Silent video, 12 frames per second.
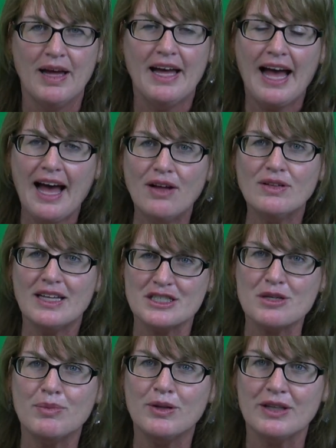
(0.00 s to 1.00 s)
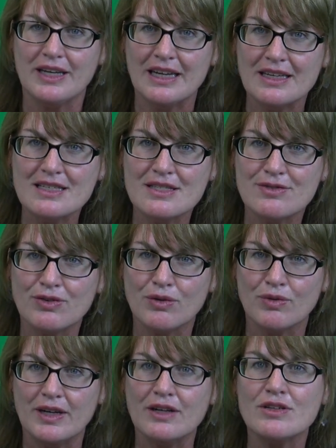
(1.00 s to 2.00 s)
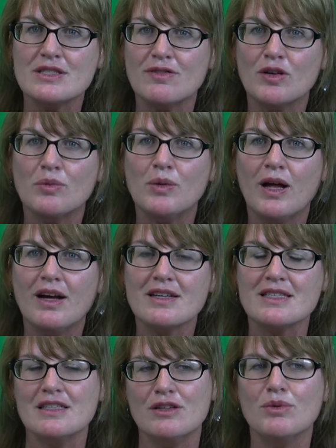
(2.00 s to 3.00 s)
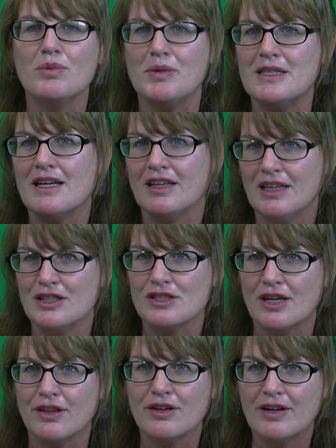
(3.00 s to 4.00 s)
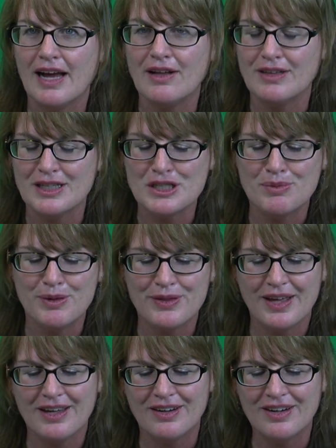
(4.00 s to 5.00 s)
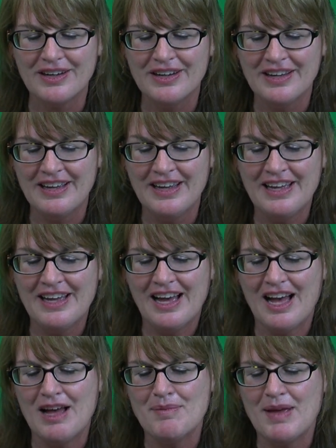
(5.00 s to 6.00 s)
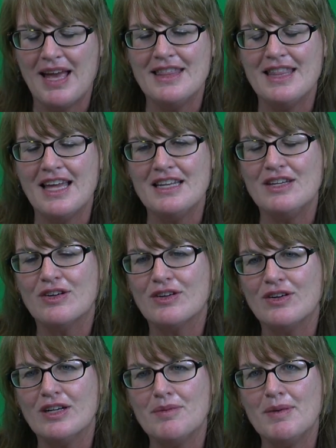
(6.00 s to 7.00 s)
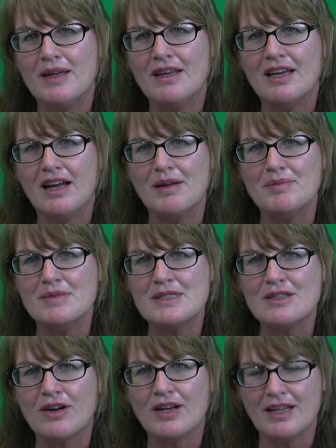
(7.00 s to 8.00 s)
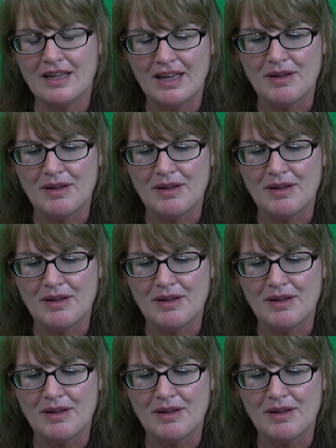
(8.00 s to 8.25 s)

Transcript: how legible it is for readers of your blogs, and you will be telling each other how legible they are. And then you're going to be starting